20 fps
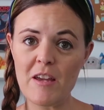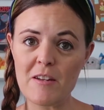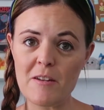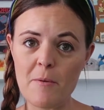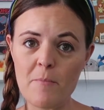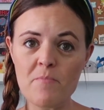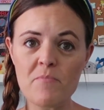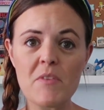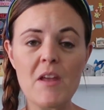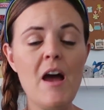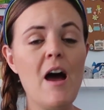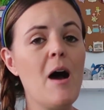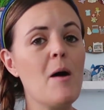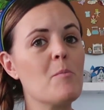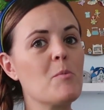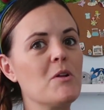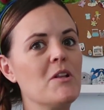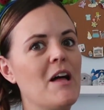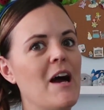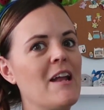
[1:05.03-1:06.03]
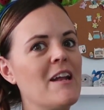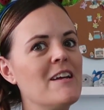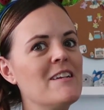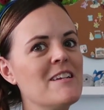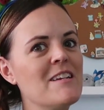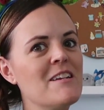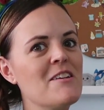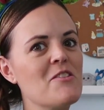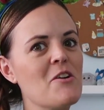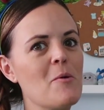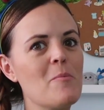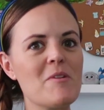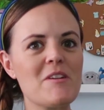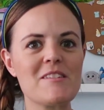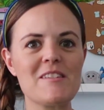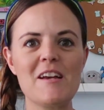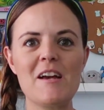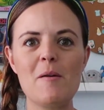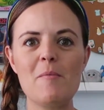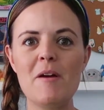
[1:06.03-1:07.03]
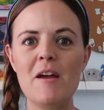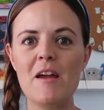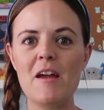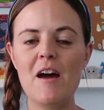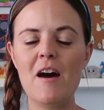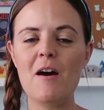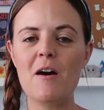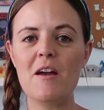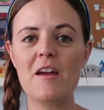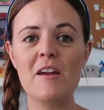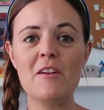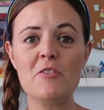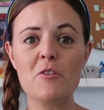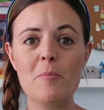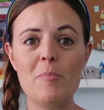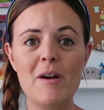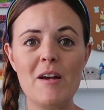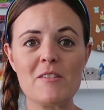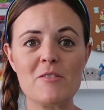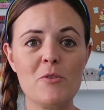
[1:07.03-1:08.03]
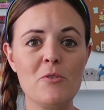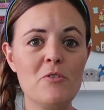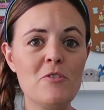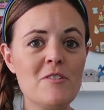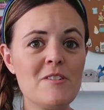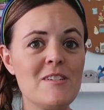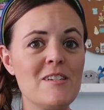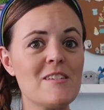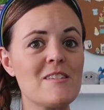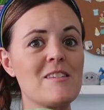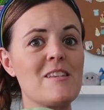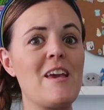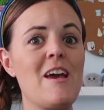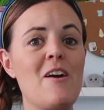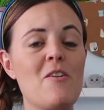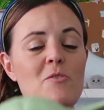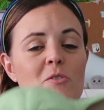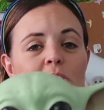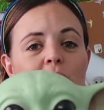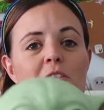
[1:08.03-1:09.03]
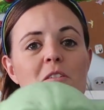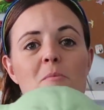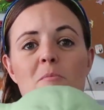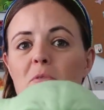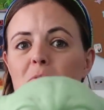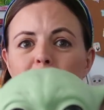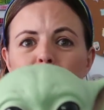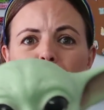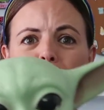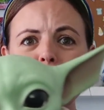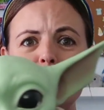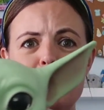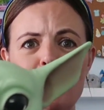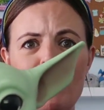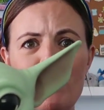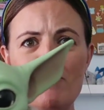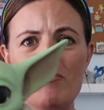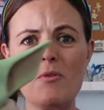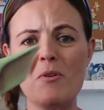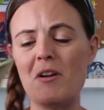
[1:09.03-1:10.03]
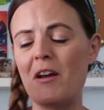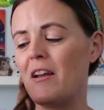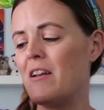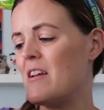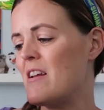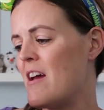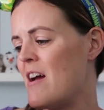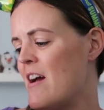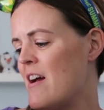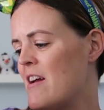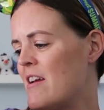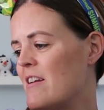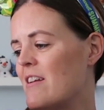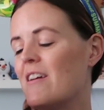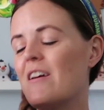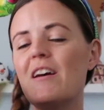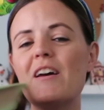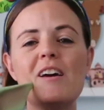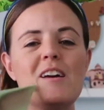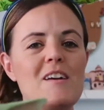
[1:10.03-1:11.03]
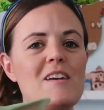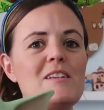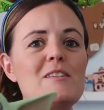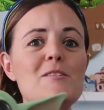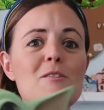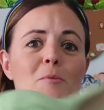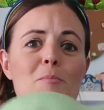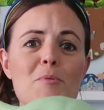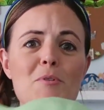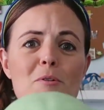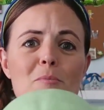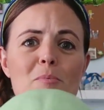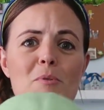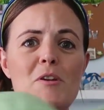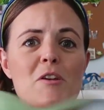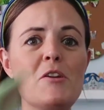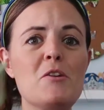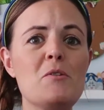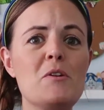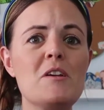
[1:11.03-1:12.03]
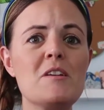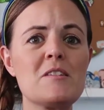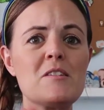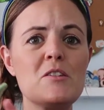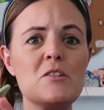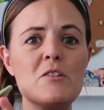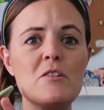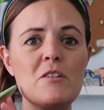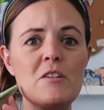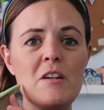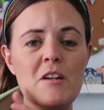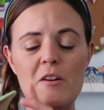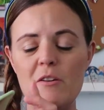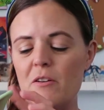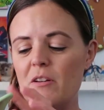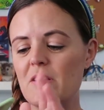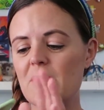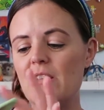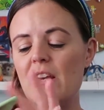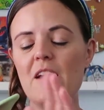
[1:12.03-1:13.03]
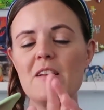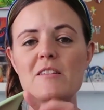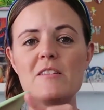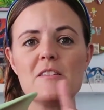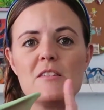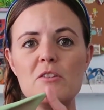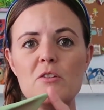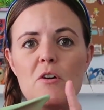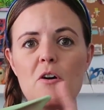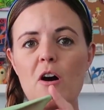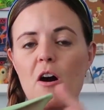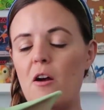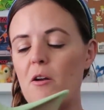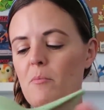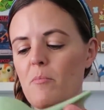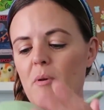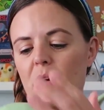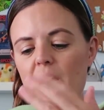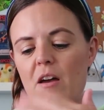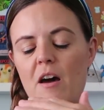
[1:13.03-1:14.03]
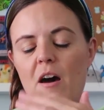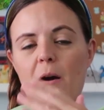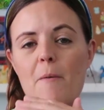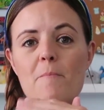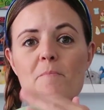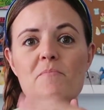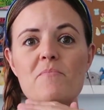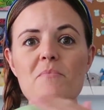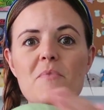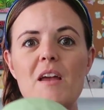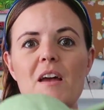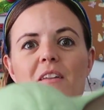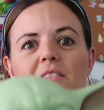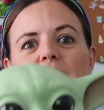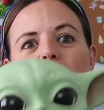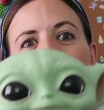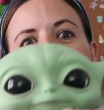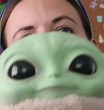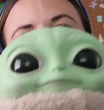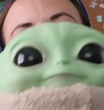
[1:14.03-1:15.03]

getting him. I'm glad I didn't, though, because I got my annual pass holder discount on him. He was only $24.99. Super duper cute. He has a little, his head is a little hard, but that